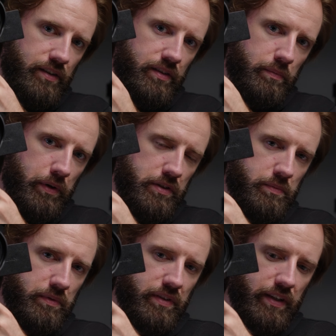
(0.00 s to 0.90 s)
on the
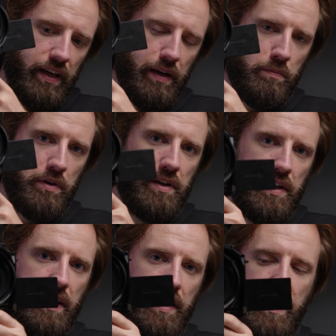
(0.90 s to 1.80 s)
bottom of the camera,
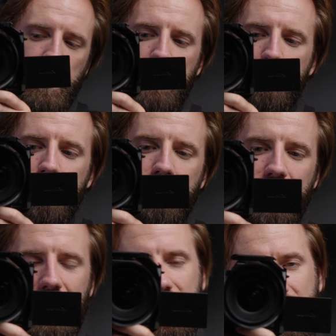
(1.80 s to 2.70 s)
it
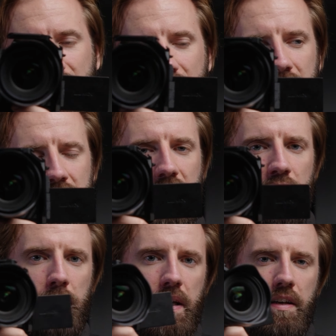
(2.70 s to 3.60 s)
isn't
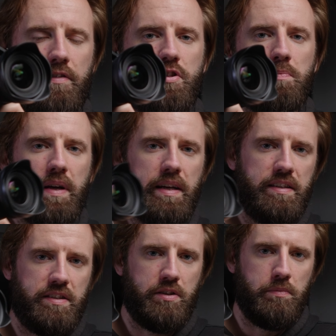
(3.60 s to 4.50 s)
giving me enough
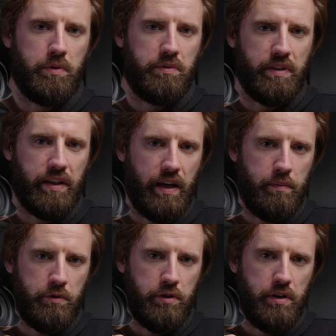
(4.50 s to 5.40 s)
space to move the
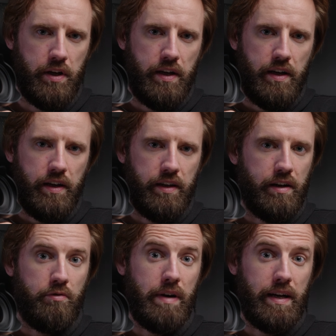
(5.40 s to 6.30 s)
camera
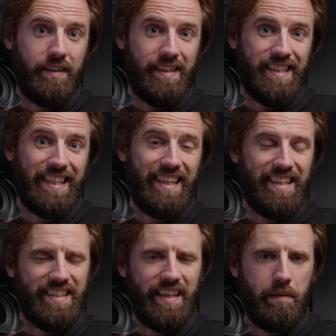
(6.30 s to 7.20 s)
around as I need
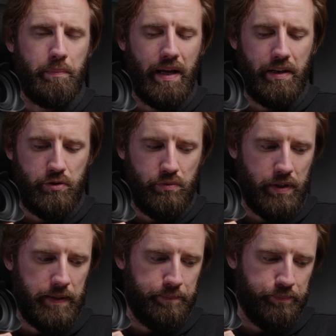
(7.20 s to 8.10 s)
it to get the balance
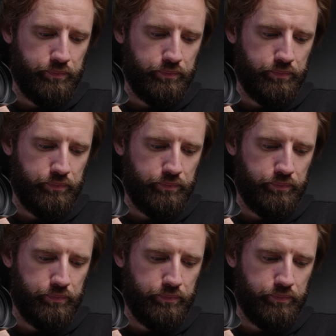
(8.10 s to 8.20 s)
right.